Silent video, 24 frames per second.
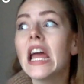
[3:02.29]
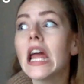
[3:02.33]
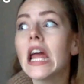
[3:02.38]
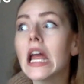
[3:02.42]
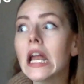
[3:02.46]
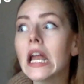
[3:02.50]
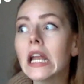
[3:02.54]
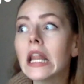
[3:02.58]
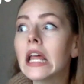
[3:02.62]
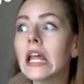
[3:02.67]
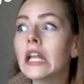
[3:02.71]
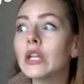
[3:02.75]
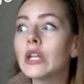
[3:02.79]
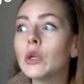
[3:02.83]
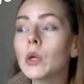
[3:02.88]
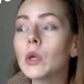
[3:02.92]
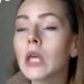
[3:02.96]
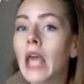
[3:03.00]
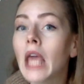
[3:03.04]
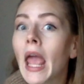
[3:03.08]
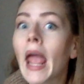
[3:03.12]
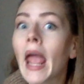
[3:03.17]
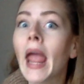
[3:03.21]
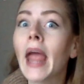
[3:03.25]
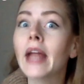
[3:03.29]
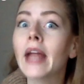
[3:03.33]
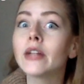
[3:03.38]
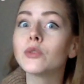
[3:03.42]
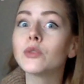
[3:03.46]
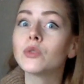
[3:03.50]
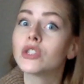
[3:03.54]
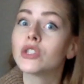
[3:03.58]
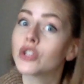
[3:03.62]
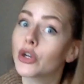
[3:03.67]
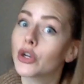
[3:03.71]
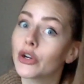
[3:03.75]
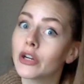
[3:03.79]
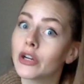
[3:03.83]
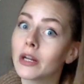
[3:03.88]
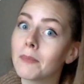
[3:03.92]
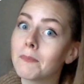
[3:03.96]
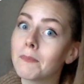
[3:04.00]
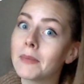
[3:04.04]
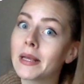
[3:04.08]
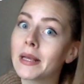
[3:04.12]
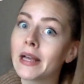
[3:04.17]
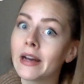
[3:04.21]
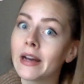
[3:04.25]
and then you can't return it
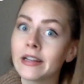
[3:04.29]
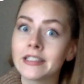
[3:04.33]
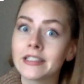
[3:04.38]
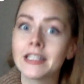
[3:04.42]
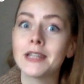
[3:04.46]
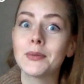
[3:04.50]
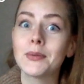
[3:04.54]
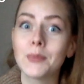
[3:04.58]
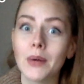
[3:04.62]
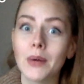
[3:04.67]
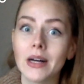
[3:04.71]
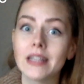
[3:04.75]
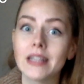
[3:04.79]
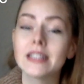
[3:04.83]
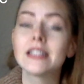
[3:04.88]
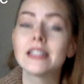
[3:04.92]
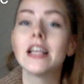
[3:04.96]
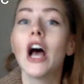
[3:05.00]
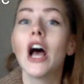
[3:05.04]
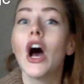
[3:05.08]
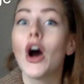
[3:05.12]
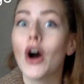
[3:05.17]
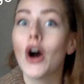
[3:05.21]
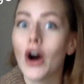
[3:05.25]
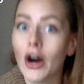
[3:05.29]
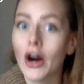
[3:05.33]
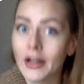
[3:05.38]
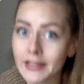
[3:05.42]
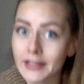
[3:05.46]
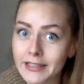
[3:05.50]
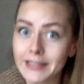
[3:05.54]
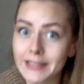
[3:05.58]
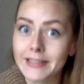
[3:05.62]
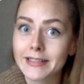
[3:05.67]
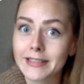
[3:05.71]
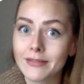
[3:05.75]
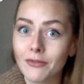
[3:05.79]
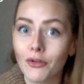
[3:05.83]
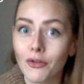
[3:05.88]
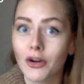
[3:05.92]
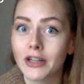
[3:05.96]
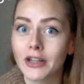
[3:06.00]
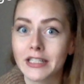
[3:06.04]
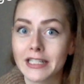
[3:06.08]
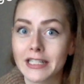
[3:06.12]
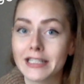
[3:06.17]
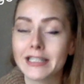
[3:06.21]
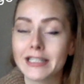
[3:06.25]
because it was on this for a
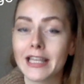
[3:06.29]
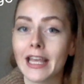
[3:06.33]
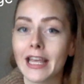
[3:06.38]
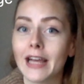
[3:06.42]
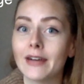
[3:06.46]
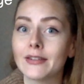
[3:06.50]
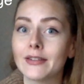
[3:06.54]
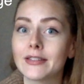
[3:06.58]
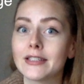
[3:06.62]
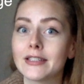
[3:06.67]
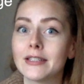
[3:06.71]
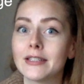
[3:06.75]
discount